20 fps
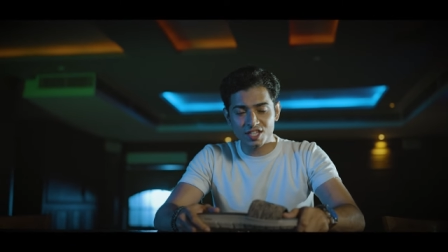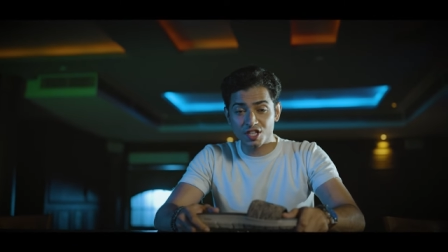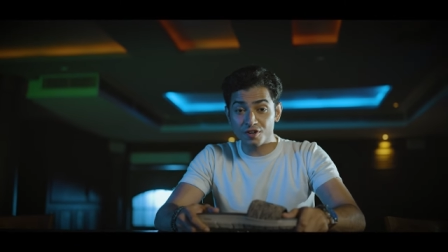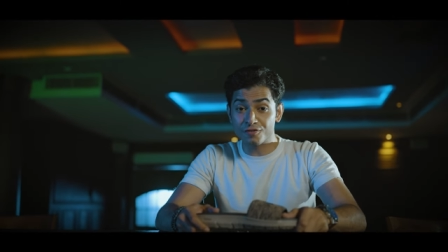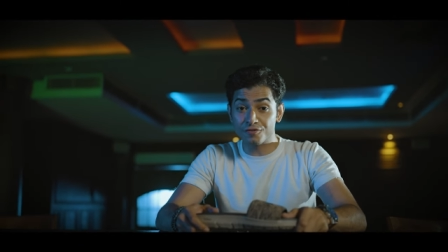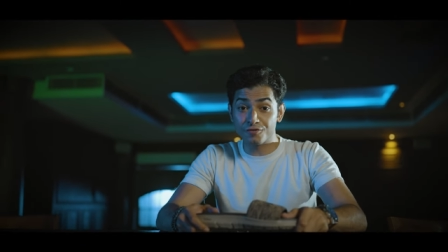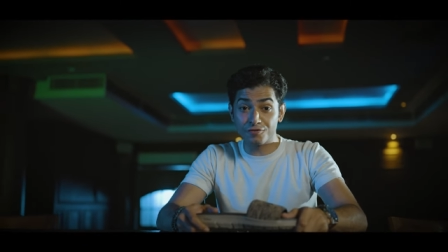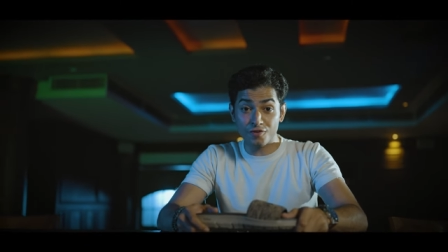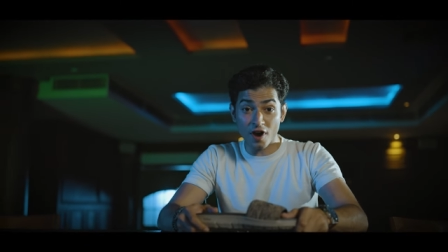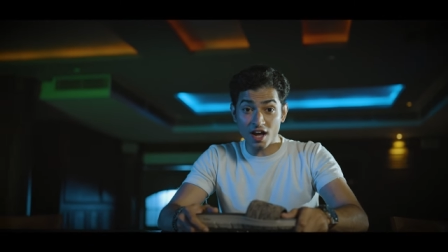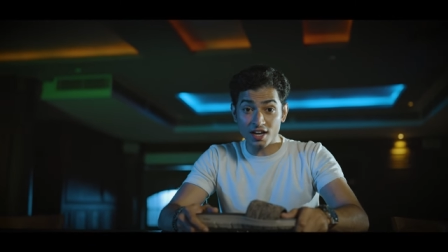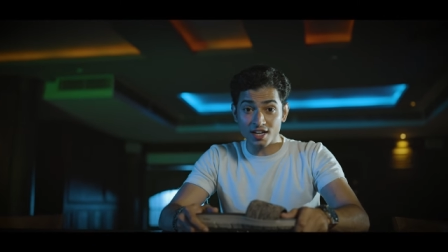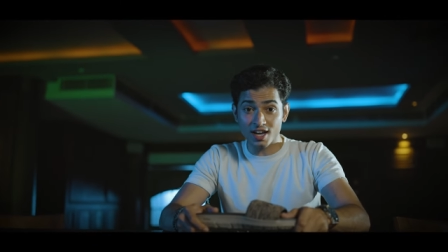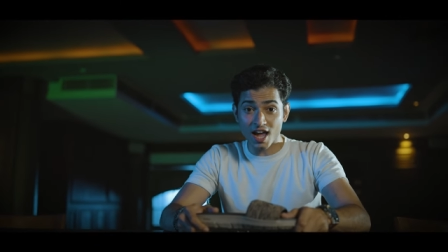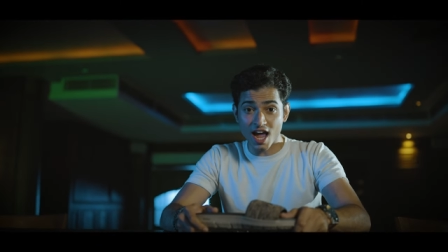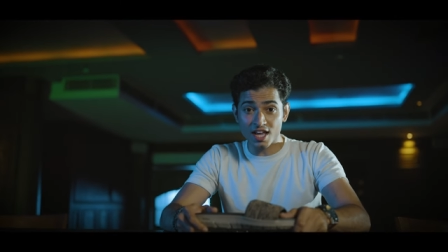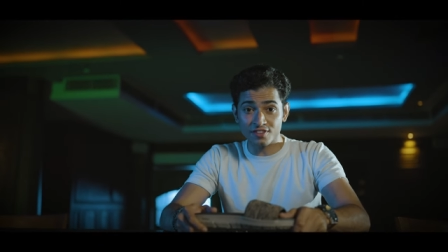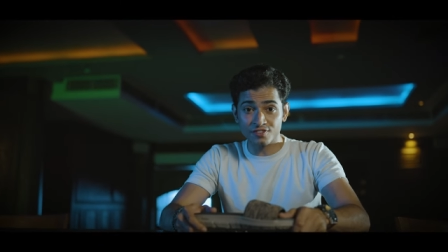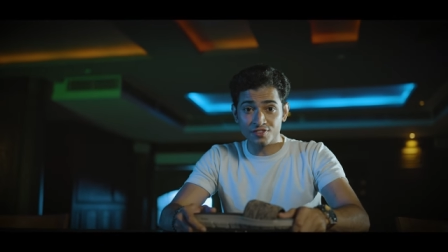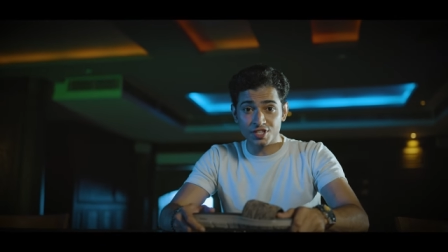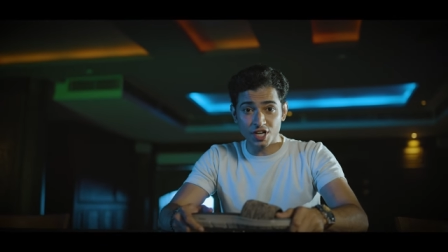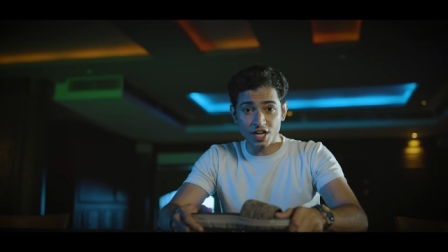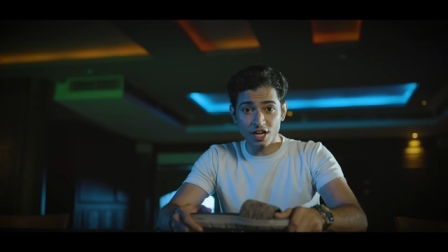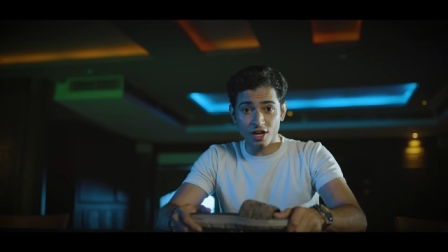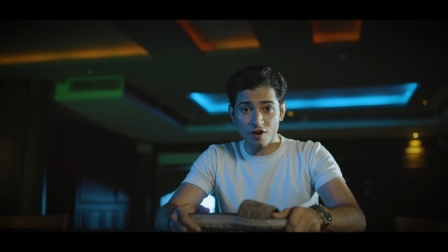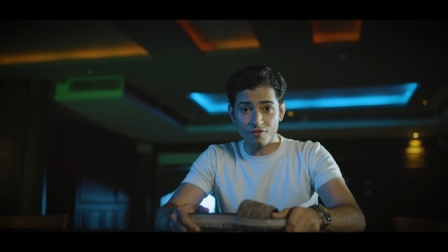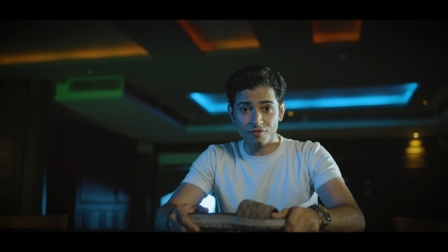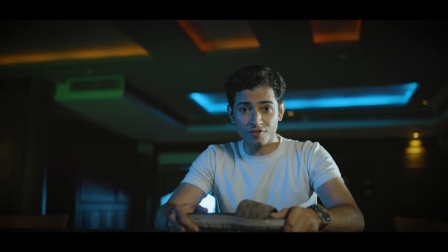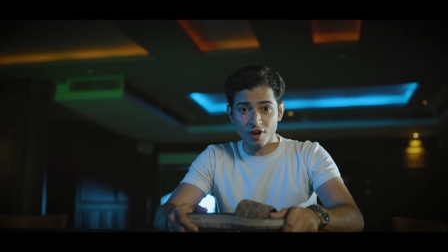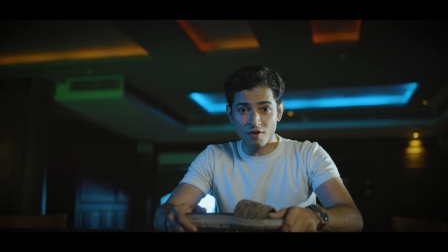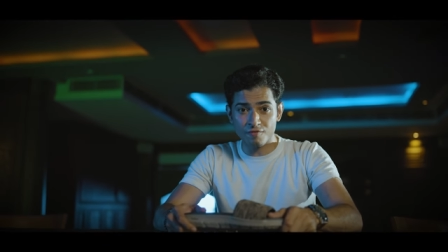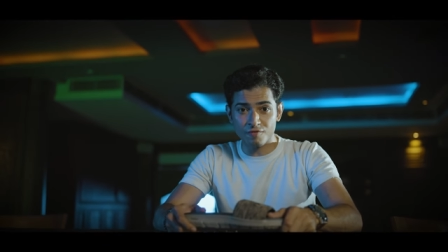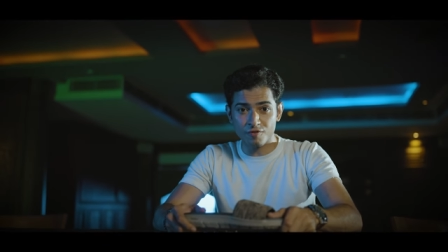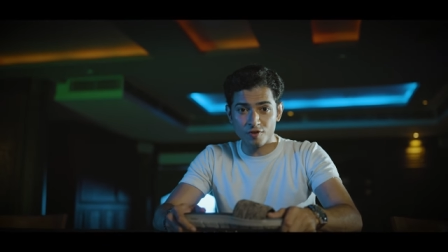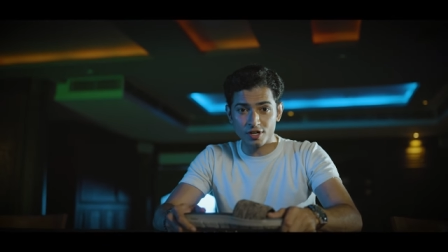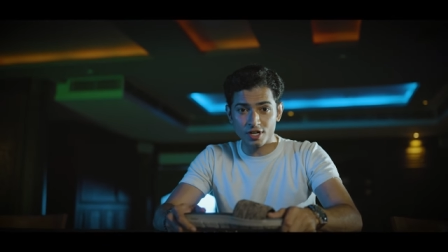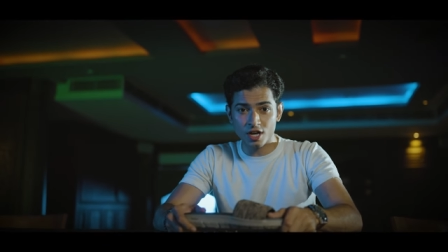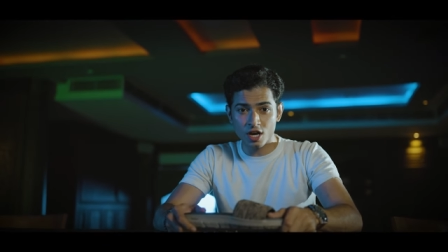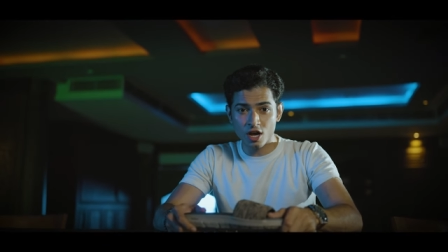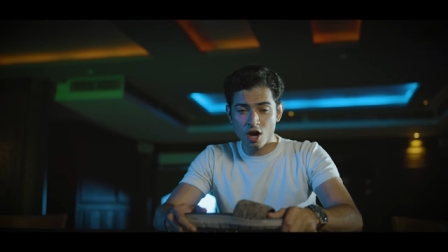the fun and thrill of
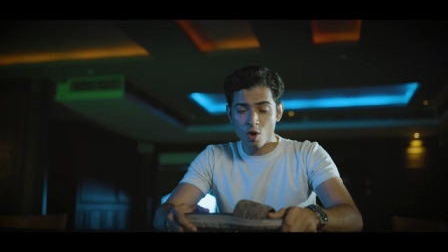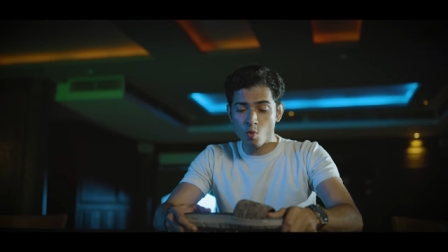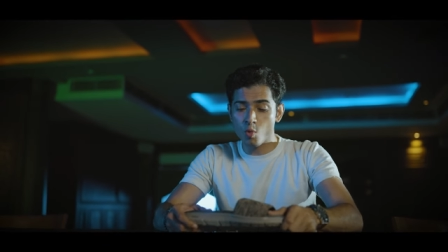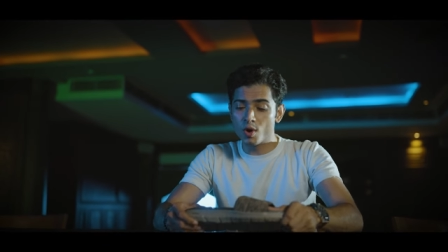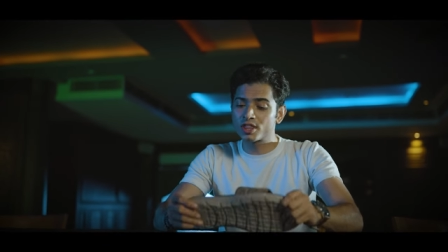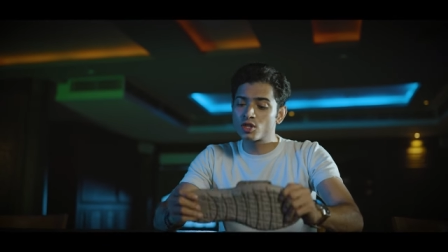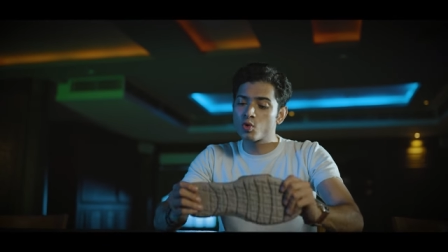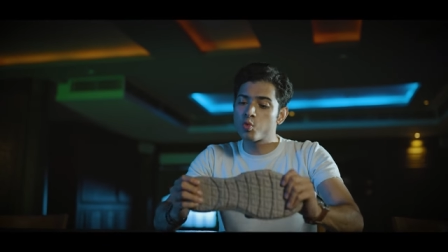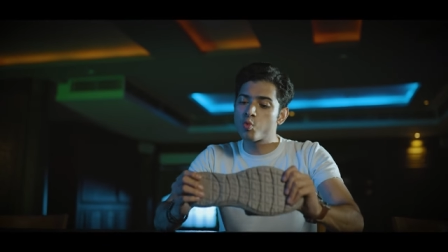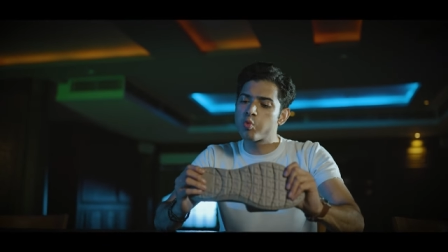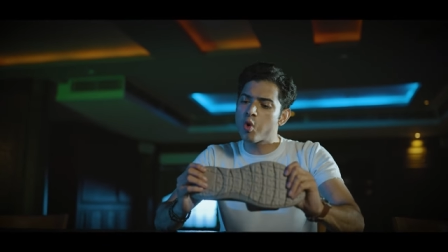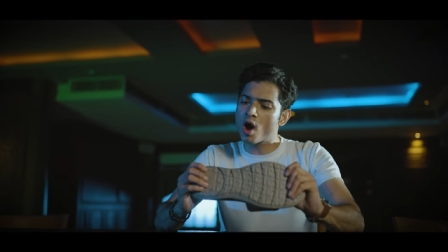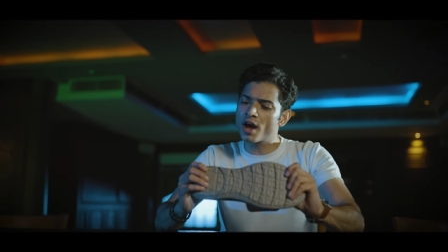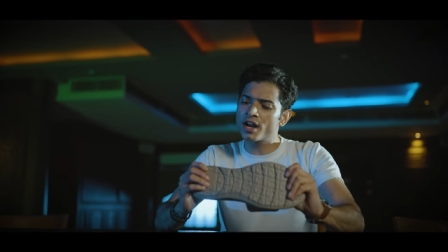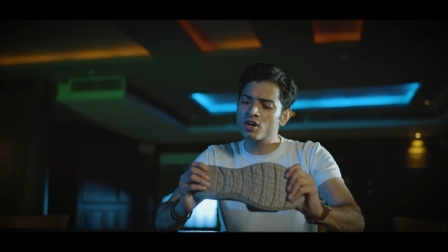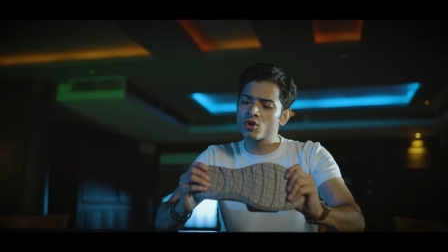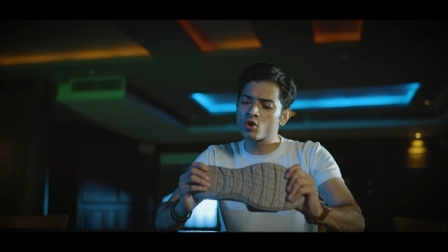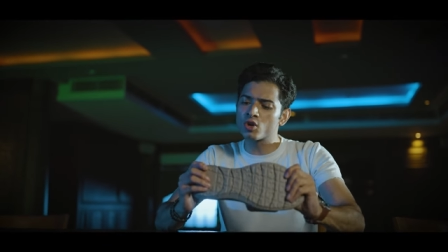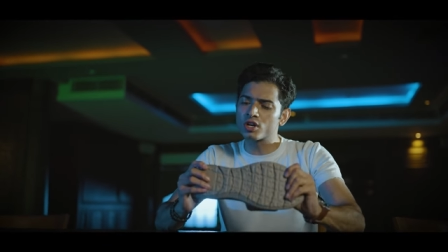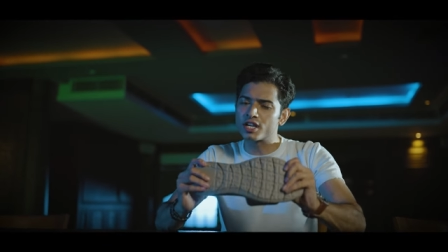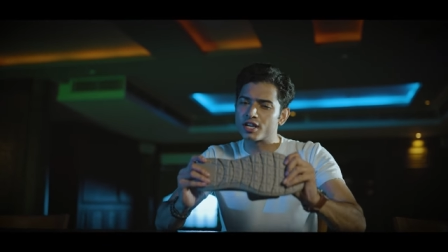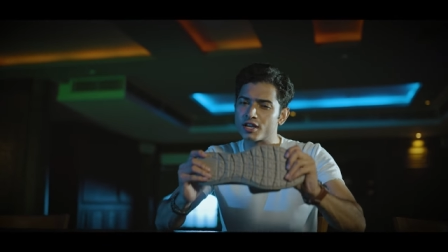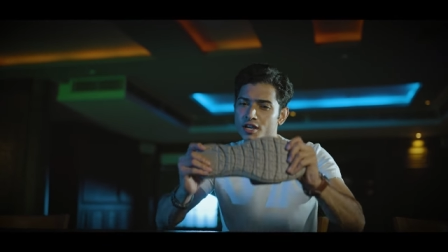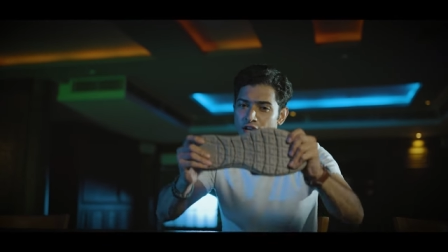comfort with one and only